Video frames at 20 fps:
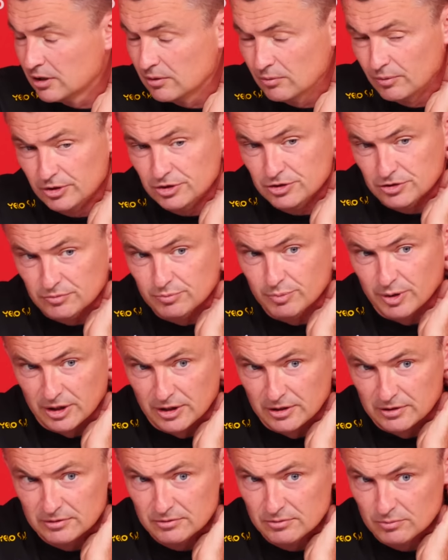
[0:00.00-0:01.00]
which have
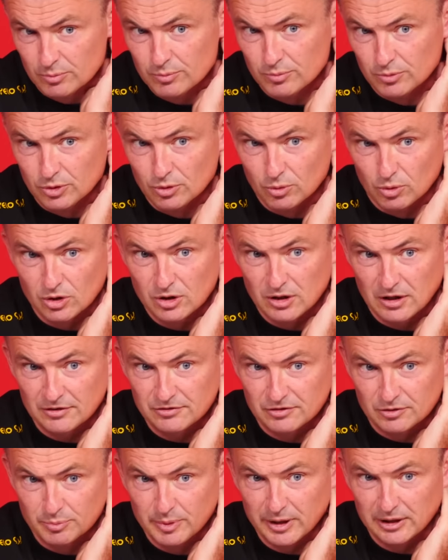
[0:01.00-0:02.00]
been, you would
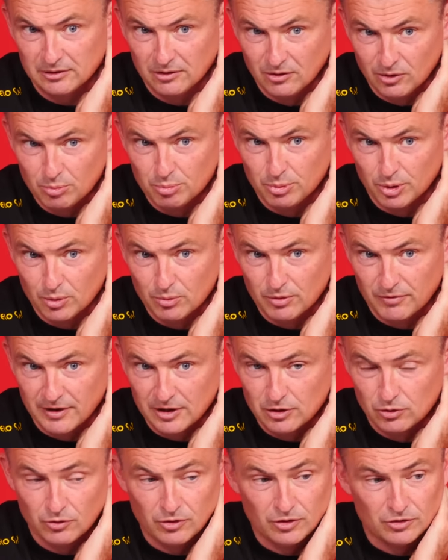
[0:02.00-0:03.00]
class as bad luck, but we've
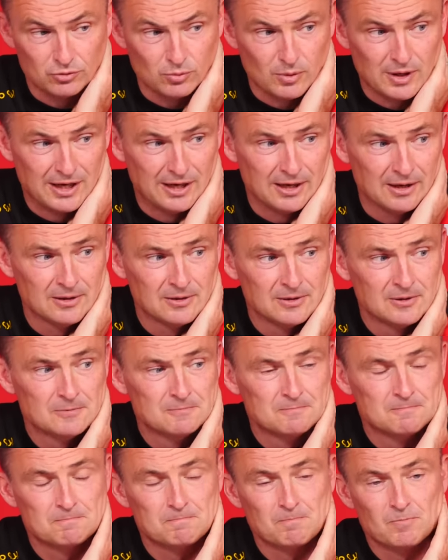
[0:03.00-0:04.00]
had others where
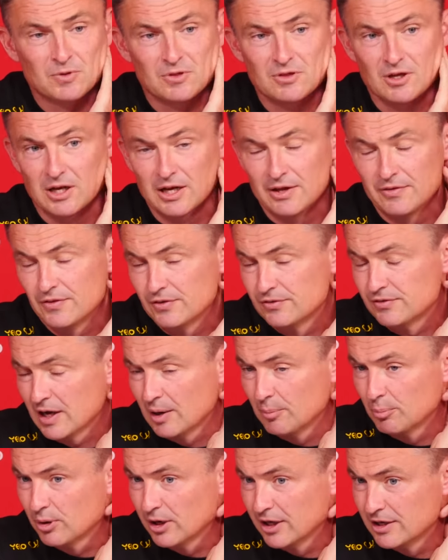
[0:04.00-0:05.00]
the length of
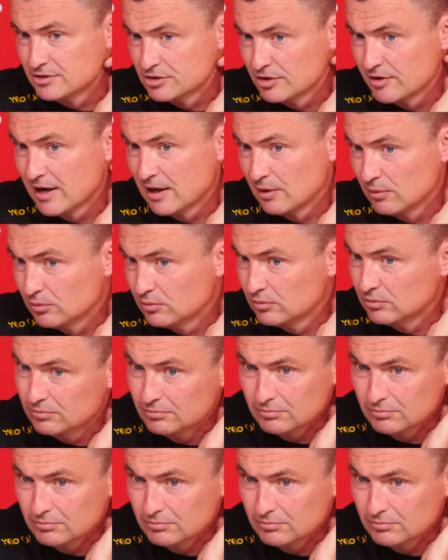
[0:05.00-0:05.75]
time players are out,